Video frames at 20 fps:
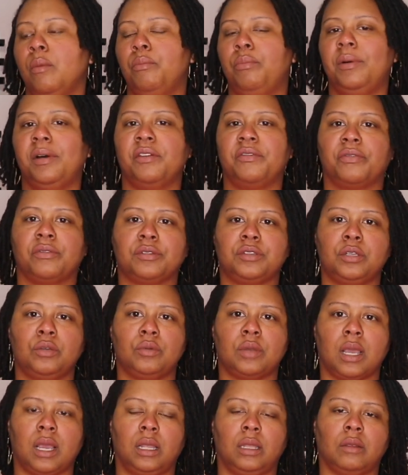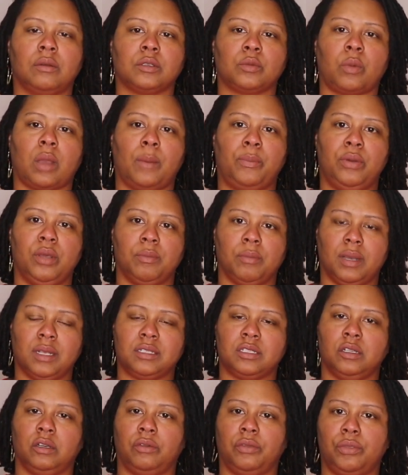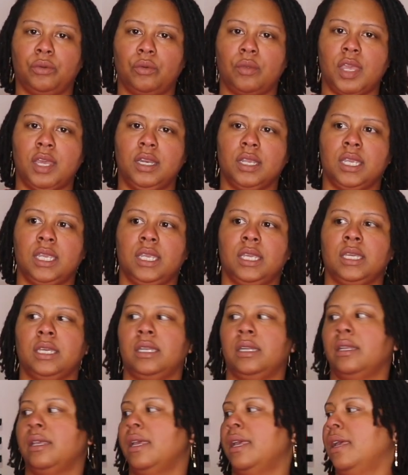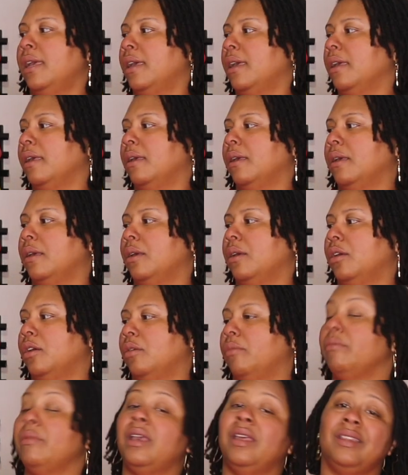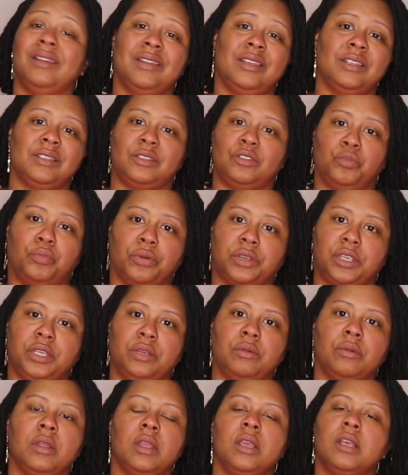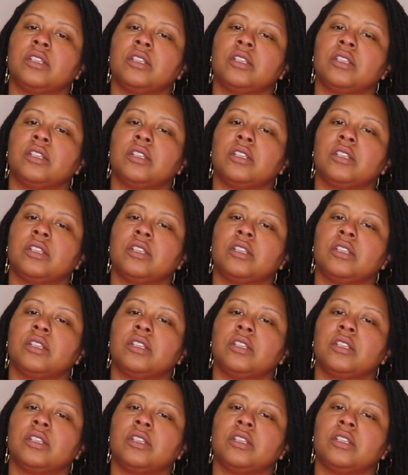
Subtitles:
but for $2 while putting myself through that again, and it's super cute.